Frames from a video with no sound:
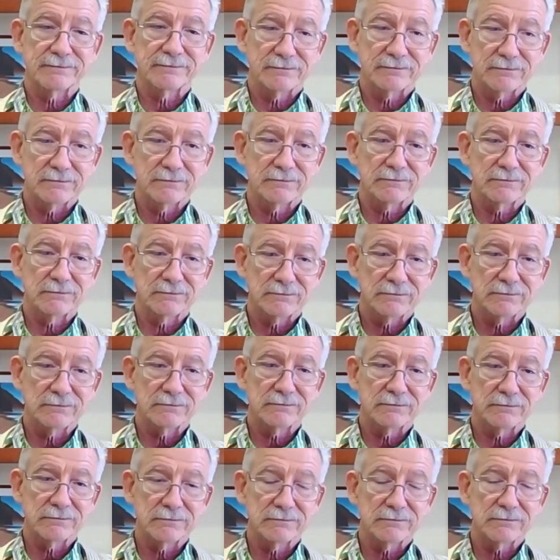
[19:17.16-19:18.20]

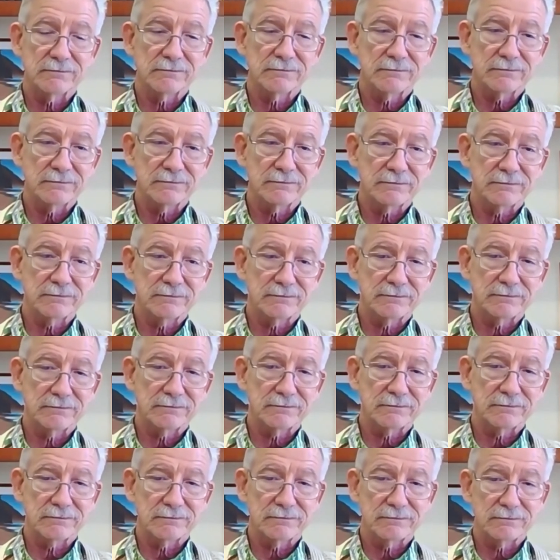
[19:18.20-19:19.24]

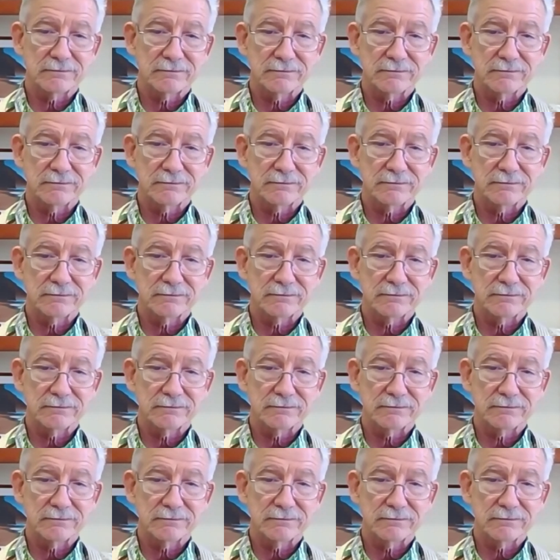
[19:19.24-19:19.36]
No words are spoken by the person on screen.